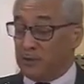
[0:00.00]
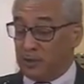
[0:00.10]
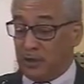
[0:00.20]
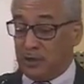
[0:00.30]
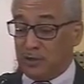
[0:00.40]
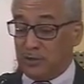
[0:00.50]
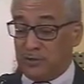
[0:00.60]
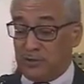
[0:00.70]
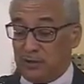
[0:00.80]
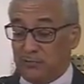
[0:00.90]
Under
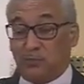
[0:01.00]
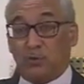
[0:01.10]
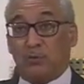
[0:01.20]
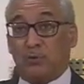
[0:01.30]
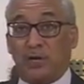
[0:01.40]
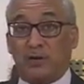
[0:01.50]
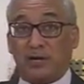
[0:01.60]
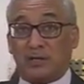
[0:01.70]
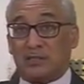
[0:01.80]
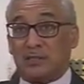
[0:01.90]
the Affordable Care
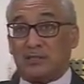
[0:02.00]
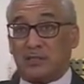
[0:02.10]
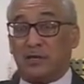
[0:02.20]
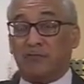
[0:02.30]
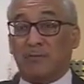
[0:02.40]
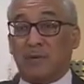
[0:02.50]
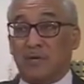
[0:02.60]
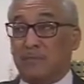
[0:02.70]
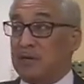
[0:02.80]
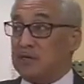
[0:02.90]
Act, essentially
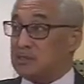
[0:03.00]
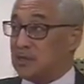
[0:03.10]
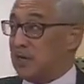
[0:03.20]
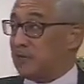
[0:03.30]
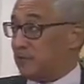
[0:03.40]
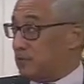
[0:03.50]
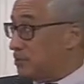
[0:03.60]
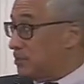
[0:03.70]
everybody pays average,